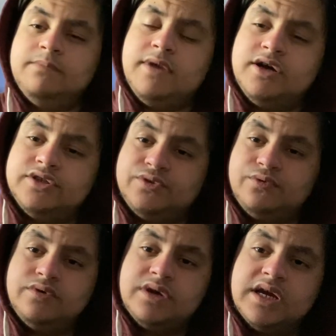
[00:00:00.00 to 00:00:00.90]

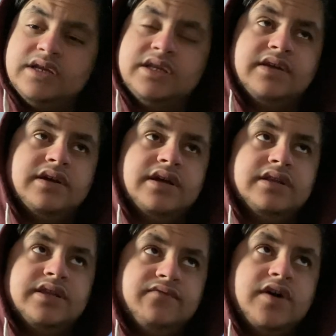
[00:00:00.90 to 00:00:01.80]
Marshall and
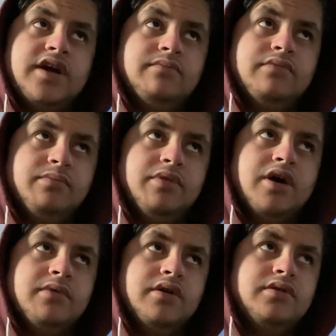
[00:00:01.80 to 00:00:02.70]
Divine
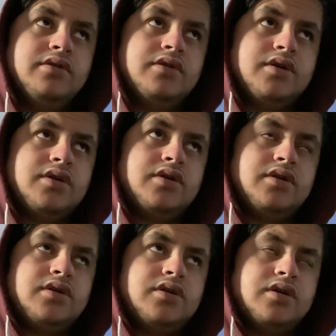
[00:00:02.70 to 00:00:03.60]
Mubama.
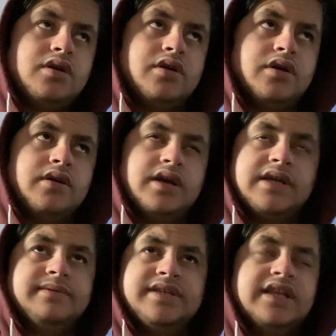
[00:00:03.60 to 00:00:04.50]
I
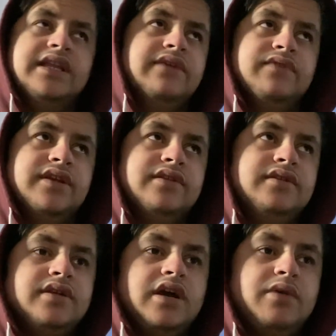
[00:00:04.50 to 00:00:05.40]
keep saying Divin,
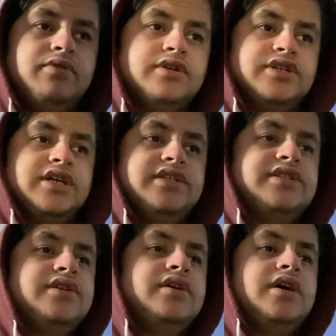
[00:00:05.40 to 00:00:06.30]
I
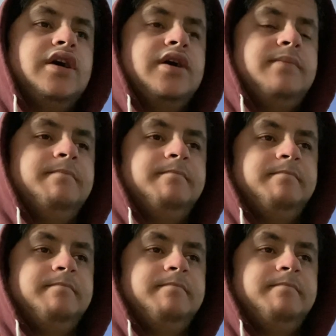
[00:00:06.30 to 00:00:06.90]
apologise. So